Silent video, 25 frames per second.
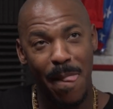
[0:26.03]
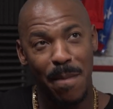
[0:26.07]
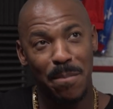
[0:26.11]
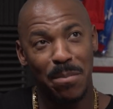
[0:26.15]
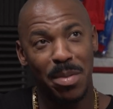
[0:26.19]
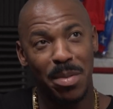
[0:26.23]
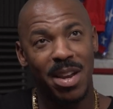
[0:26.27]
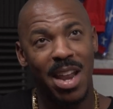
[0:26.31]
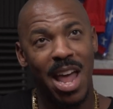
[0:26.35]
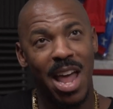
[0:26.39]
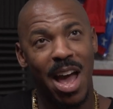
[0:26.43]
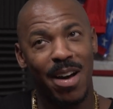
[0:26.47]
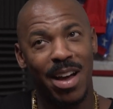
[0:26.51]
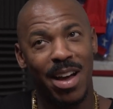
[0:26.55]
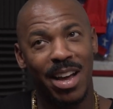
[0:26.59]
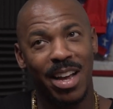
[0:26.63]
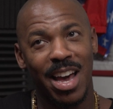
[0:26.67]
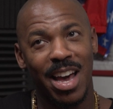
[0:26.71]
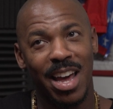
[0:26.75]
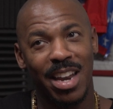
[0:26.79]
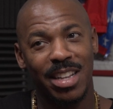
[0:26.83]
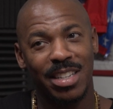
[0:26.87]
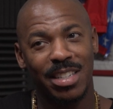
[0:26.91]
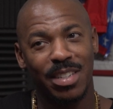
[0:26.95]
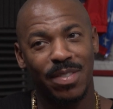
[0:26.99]
But now I
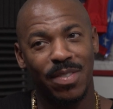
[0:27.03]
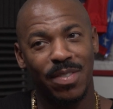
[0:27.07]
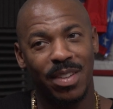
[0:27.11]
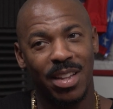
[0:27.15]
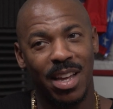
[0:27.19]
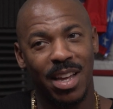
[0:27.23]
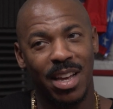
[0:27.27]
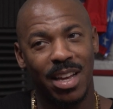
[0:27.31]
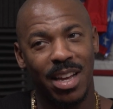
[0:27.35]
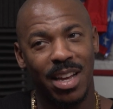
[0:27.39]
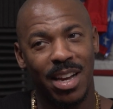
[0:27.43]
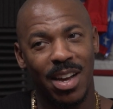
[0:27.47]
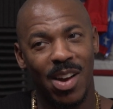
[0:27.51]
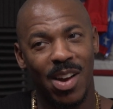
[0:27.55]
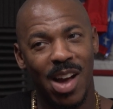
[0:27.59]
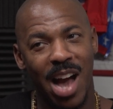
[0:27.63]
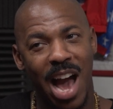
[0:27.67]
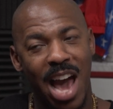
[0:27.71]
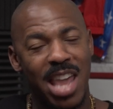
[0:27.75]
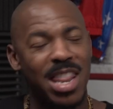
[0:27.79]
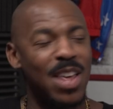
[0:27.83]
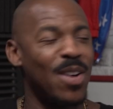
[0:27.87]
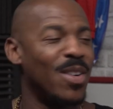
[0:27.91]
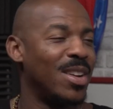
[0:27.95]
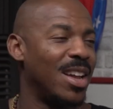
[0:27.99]
kind of just feel like,
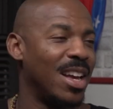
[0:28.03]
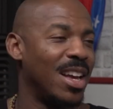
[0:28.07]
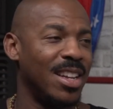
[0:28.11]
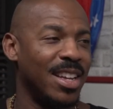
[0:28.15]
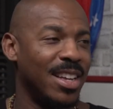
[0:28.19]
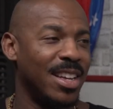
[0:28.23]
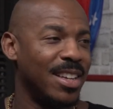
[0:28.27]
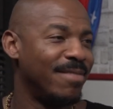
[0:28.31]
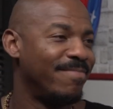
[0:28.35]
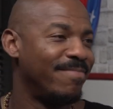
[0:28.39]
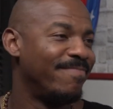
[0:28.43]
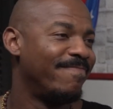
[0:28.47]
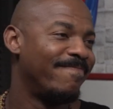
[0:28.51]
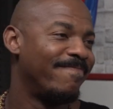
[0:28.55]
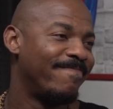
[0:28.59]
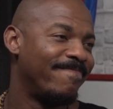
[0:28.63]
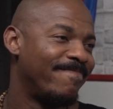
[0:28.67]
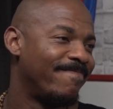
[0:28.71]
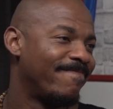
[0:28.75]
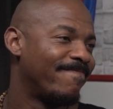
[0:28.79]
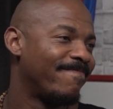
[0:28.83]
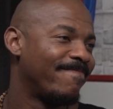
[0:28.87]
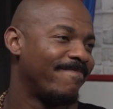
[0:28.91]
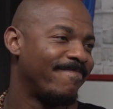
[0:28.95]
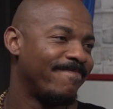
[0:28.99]
I know what I did.
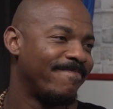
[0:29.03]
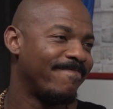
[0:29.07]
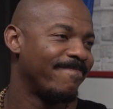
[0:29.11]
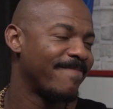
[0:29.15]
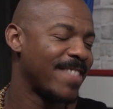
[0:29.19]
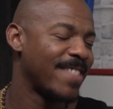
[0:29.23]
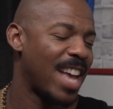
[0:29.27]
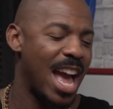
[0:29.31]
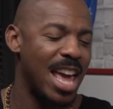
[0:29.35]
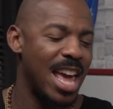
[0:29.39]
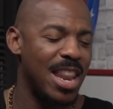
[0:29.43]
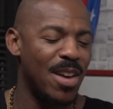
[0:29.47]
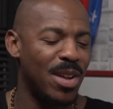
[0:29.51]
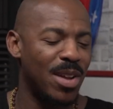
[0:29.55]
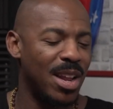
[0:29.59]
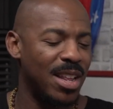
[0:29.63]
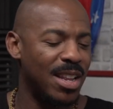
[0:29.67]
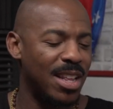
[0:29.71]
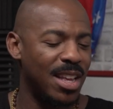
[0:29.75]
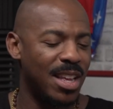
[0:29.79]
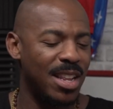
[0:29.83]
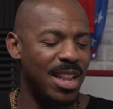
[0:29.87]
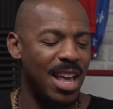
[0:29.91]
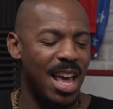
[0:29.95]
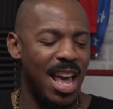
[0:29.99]
I know what I
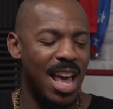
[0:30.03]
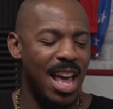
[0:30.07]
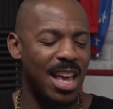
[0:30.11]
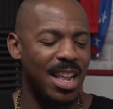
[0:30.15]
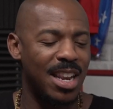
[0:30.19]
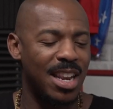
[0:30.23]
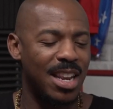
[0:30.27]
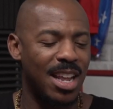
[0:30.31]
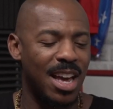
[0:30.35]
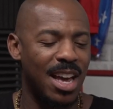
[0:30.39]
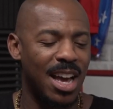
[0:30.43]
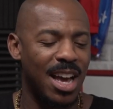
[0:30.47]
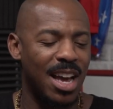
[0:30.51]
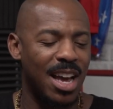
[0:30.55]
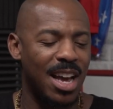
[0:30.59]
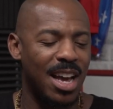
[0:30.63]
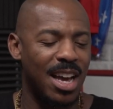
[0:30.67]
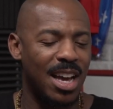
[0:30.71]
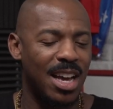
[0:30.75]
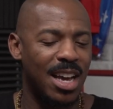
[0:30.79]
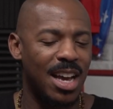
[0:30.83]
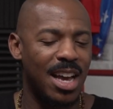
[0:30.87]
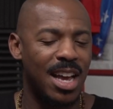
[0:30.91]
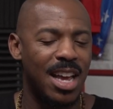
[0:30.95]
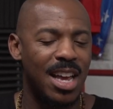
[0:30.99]
did.
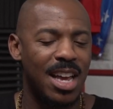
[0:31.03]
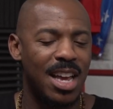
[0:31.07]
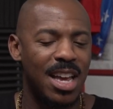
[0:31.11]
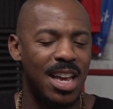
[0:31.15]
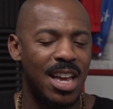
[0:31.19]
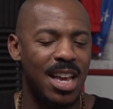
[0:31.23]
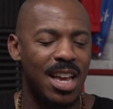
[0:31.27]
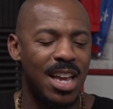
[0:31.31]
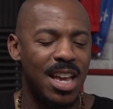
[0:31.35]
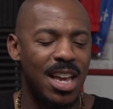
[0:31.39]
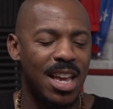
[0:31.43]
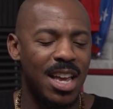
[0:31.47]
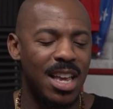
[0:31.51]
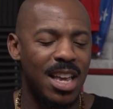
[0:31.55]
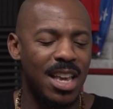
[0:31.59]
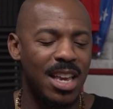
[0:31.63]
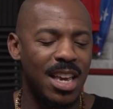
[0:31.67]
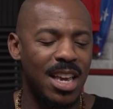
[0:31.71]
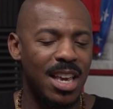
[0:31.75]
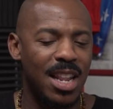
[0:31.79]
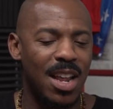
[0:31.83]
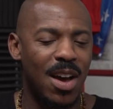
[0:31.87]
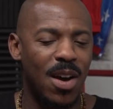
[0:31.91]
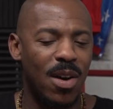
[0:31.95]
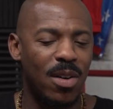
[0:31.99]
And,
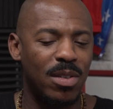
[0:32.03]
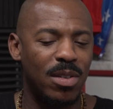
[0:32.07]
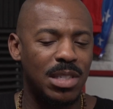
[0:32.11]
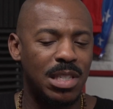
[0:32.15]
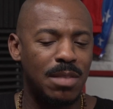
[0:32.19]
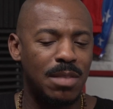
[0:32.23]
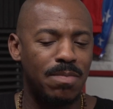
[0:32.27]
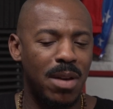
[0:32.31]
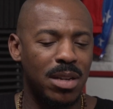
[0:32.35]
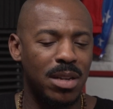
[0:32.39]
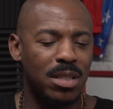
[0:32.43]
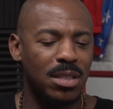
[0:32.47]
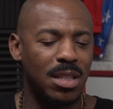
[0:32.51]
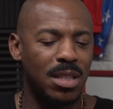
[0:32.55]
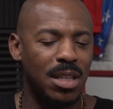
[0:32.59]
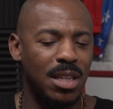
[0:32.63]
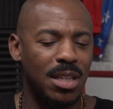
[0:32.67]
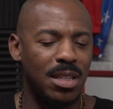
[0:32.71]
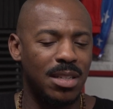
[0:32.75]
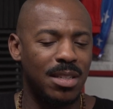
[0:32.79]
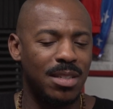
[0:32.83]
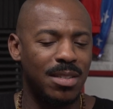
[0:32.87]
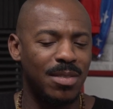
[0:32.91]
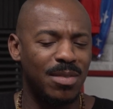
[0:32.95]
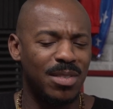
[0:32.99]
you know,
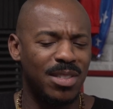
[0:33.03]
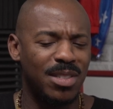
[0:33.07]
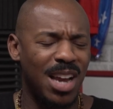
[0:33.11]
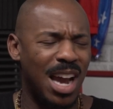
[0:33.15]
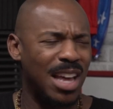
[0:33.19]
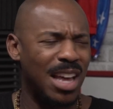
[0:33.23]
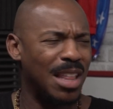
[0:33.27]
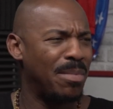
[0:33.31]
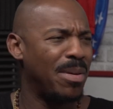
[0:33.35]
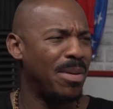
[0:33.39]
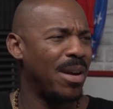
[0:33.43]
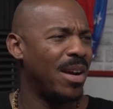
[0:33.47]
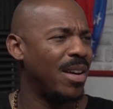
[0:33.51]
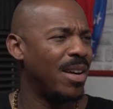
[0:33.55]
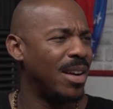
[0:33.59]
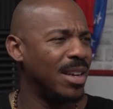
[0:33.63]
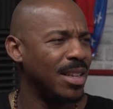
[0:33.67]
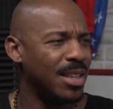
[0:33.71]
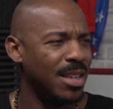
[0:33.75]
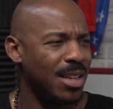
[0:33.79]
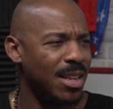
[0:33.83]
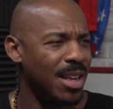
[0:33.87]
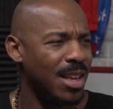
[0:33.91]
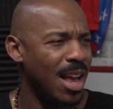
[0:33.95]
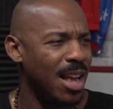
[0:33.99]
especially Tyler
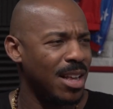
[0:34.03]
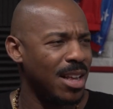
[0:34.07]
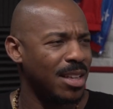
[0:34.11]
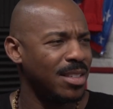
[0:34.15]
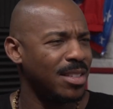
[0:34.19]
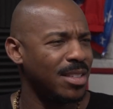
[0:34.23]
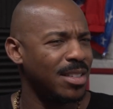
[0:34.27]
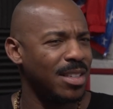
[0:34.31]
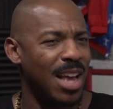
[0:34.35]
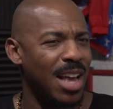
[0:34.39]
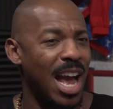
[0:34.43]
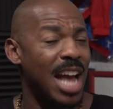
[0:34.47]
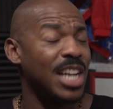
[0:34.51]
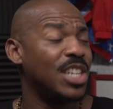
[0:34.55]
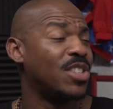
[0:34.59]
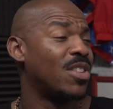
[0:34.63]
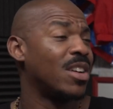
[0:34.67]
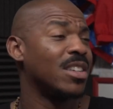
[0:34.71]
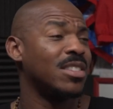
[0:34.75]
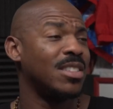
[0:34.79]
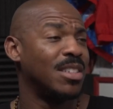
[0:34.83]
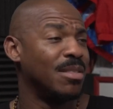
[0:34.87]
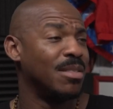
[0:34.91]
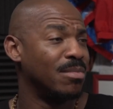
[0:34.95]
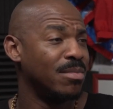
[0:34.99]
Perry, I
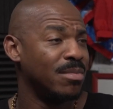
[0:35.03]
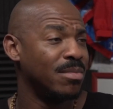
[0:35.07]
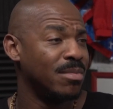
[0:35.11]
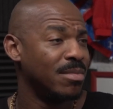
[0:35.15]
trust him.